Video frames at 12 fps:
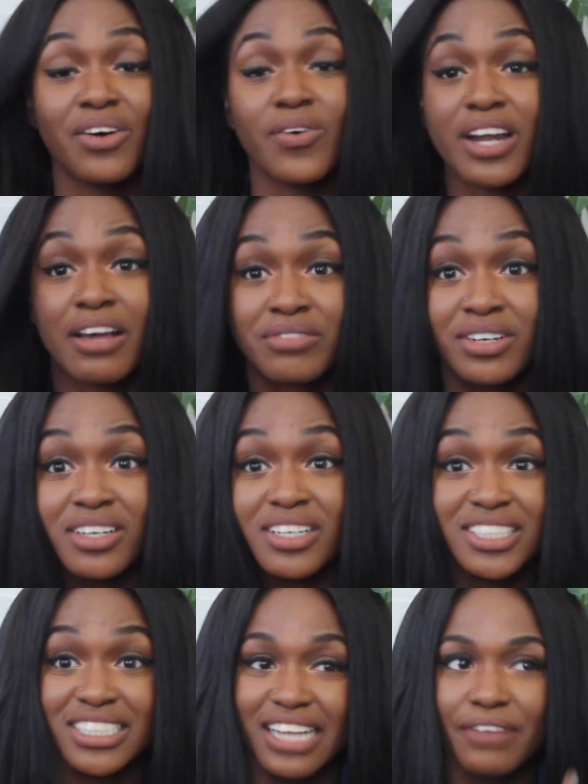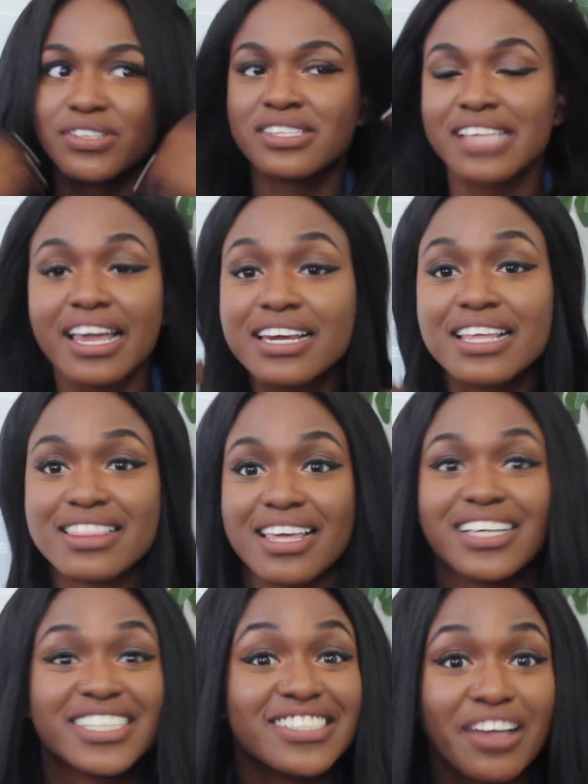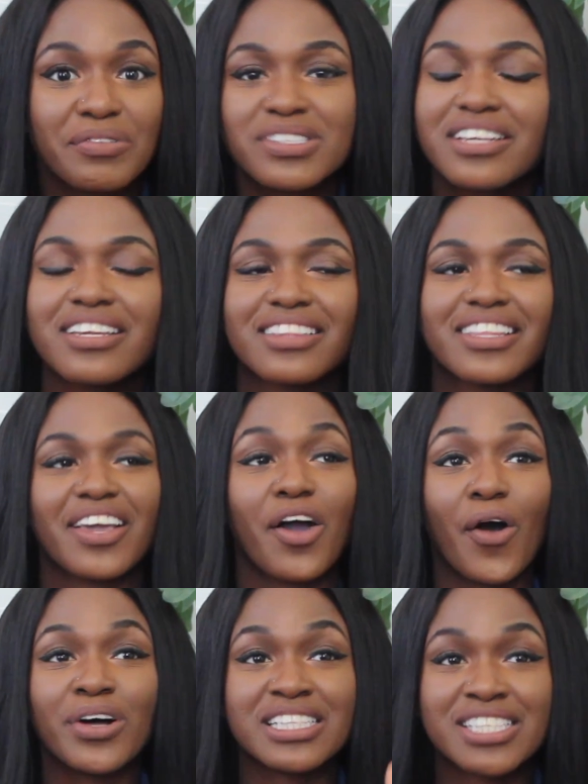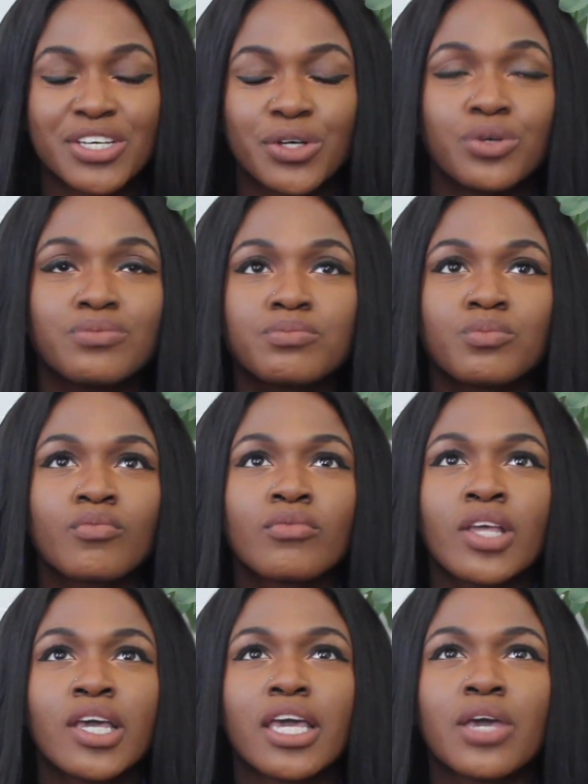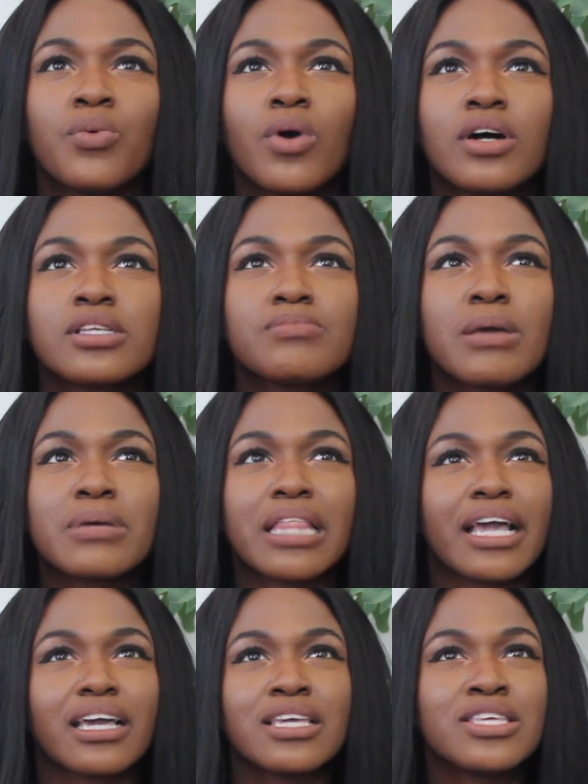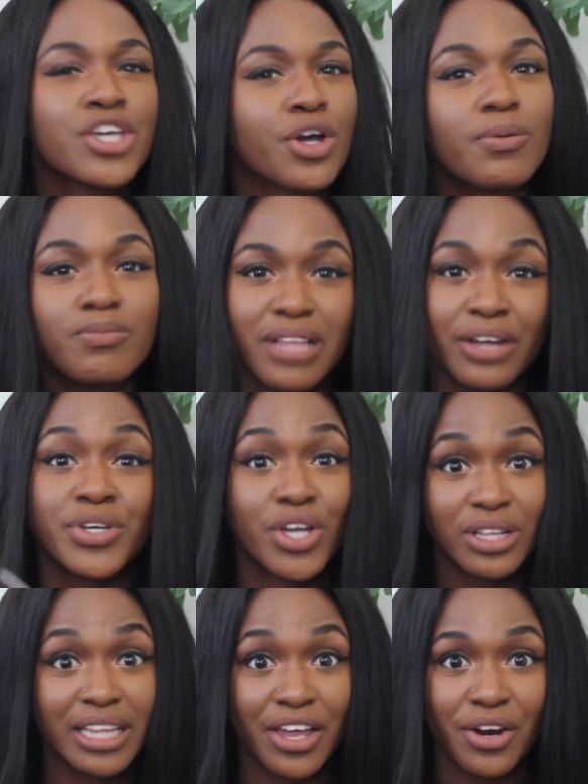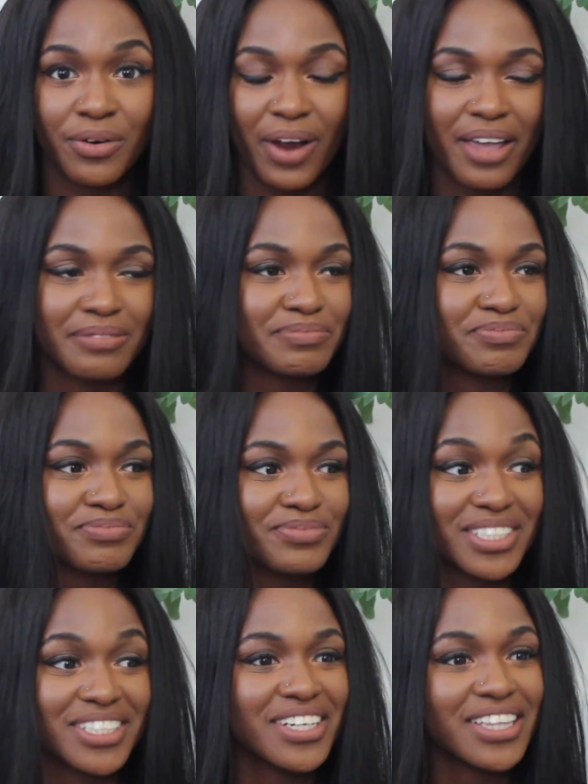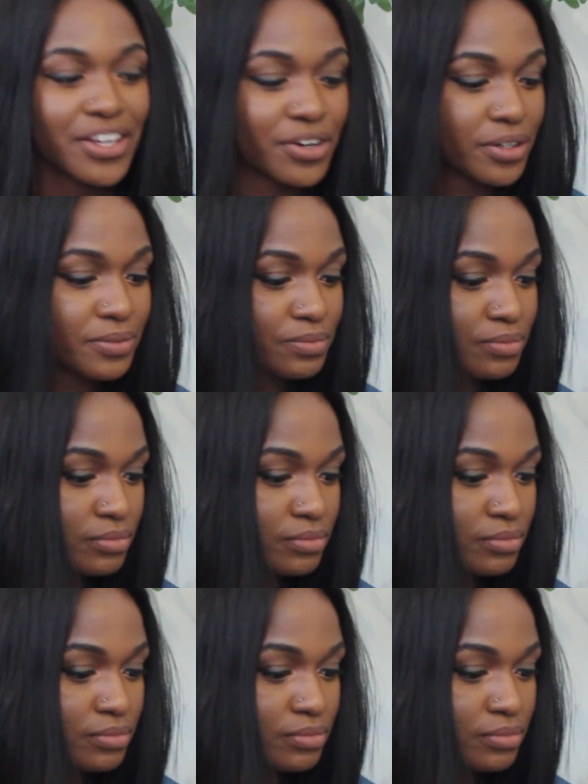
whatever. She never said anything. She never said anything until it was maybe like a year later, right? A year later.